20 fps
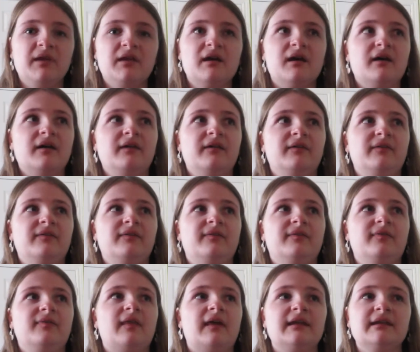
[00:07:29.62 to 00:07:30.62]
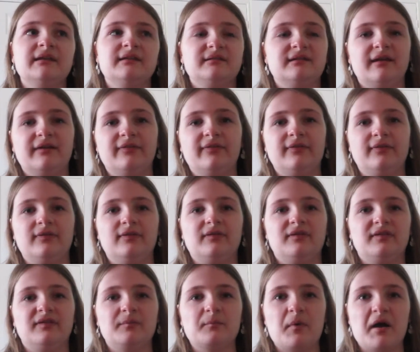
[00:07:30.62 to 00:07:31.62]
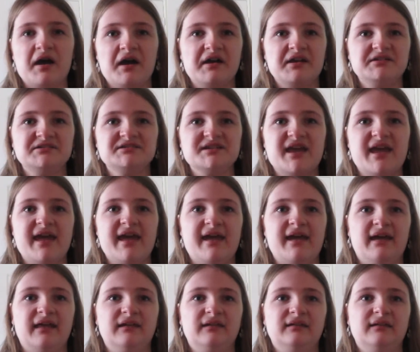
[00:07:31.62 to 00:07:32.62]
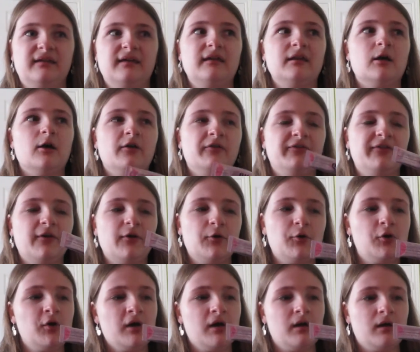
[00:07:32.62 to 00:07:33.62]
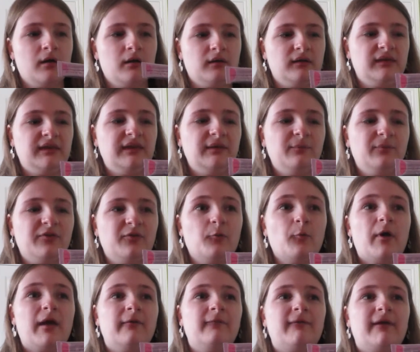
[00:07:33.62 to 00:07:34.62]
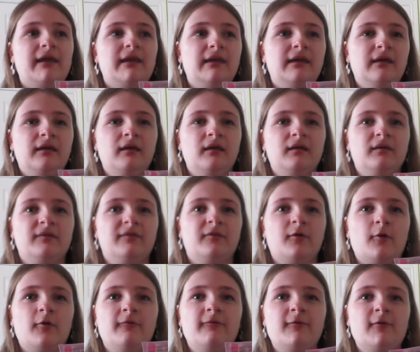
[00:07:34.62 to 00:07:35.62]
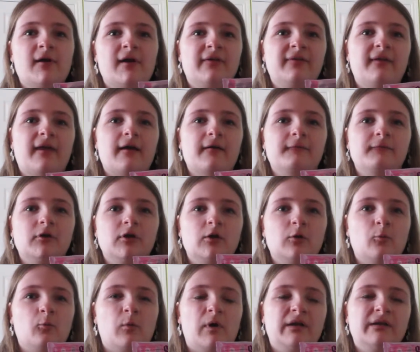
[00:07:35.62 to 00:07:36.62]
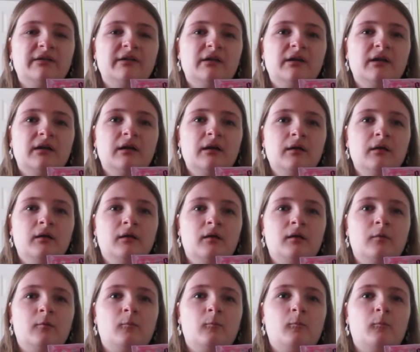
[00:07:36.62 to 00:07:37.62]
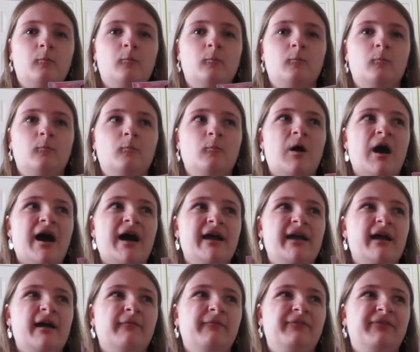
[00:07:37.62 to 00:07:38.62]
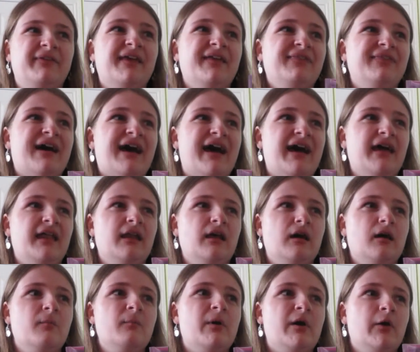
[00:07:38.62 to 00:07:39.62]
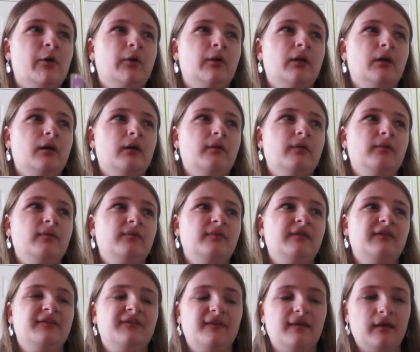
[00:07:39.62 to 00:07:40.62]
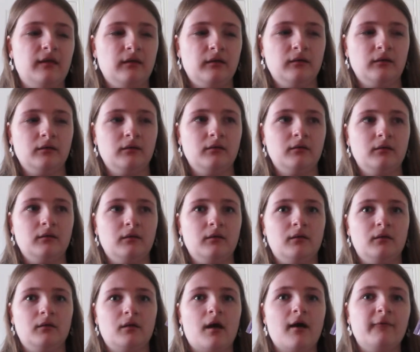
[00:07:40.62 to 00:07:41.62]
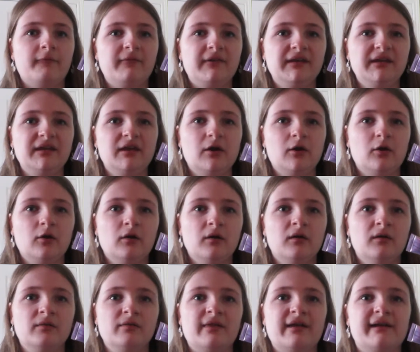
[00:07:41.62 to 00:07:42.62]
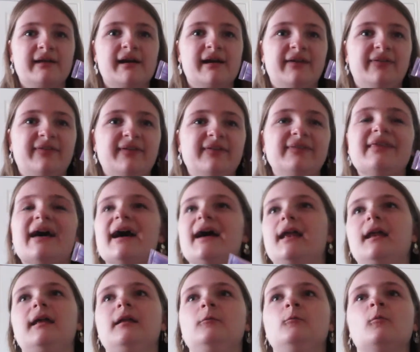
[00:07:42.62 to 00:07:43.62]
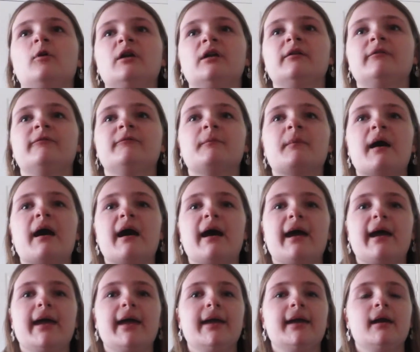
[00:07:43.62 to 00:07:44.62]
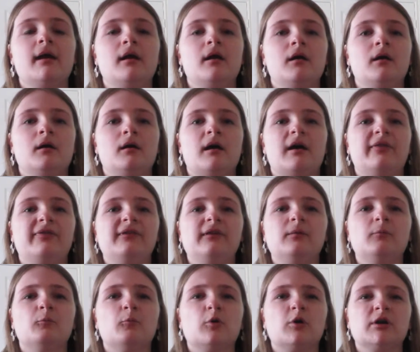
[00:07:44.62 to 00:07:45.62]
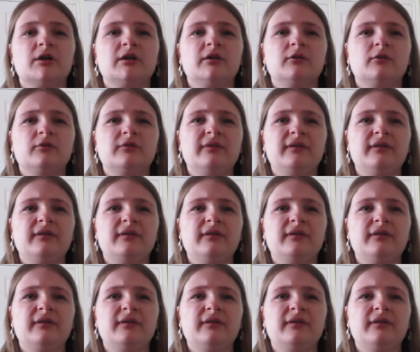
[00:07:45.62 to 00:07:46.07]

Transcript: because then it doesn't smudge and it also keeps away veining. So if you guys ever wonder why I've said that about this in a video, like I said that in one of my I think, morning